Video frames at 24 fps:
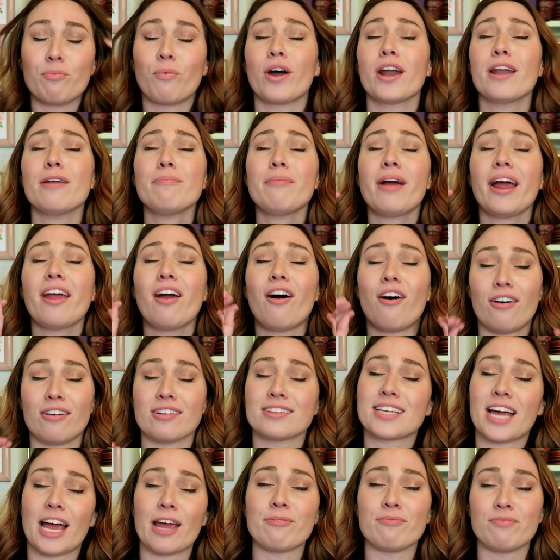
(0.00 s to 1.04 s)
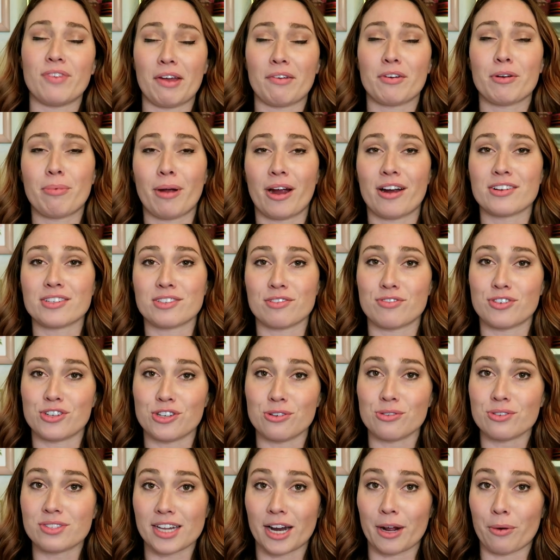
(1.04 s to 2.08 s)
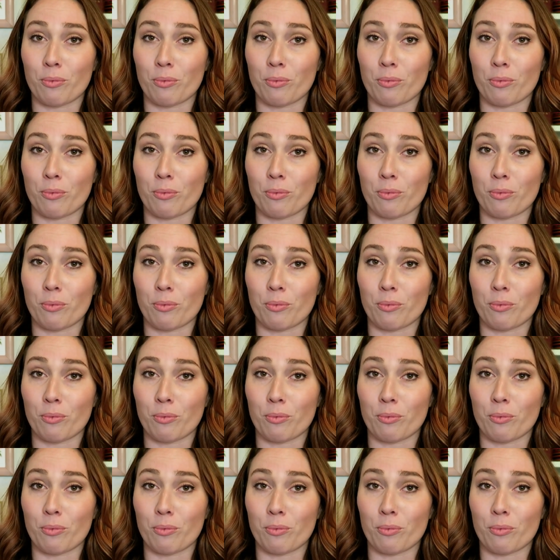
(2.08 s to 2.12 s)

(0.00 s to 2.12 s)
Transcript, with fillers: One of my all-time favorite pairs of shoes that